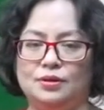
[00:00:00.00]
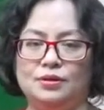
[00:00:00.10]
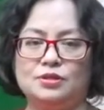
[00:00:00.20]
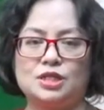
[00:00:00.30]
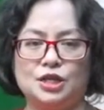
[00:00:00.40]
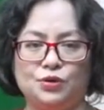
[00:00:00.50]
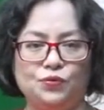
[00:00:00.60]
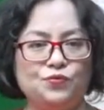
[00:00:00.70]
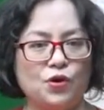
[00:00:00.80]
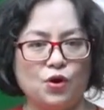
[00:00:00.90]
skill
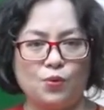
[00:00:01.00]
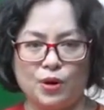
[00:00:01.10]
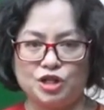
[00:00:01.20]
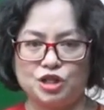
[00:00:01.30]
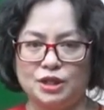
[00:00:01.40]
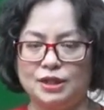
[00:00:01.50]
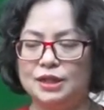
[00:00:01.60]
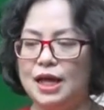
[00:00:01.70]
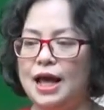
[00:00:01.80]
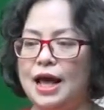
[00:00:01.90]
for question,
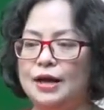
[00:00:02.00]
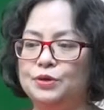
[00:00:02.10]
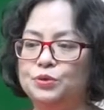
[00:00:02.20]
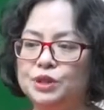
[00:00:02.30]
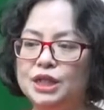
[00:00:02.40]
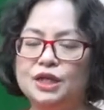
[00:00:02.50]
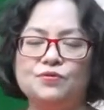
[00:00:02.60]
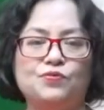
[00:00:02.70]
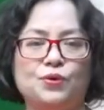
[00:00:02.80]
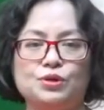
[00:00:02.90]
and reading
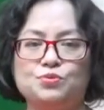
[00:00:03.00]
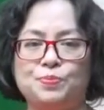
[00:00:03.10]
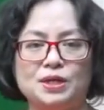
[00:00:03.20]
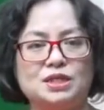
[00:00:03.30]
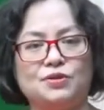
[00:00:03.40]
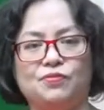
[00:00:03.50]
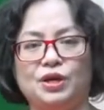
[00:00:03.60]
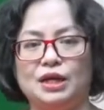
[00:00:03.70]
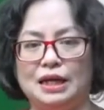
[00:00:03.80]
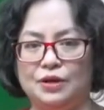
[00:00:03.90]
for
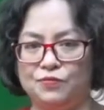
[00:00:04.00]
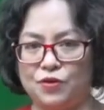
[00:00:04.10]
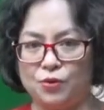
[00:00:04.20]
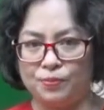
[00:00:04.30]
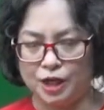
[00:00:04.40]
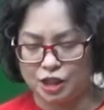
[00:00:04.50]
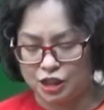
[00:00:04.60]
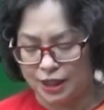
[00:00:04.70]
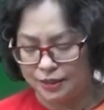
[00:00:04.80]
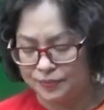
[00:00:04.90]
specific
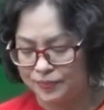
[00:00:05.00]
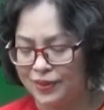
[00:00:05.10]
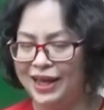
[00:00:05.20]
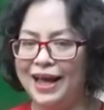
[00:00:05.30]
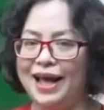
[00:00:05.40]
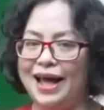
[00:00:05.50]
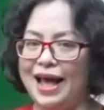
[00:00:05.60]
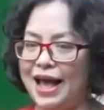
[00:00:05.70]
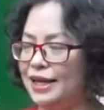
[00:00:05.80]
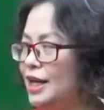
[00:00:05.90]
information.
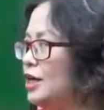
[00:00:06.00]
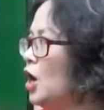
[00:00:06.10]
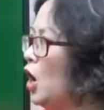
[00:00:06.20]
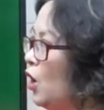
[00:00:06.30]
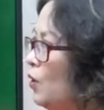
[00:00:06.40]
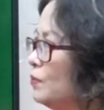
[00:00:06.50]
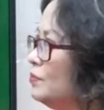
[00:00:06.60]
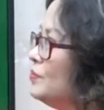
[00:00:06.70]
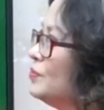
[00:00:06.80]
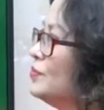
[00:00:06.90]
And at home,
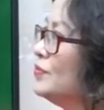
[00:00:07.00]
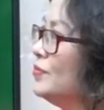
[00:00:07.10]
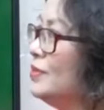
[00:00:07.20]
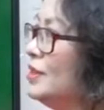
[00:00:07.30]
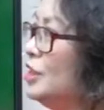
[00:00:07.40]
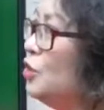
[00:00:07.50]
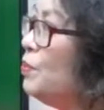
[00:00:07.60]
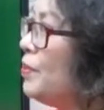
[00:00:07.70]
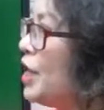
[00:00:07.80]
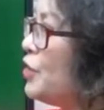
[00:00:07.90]
you make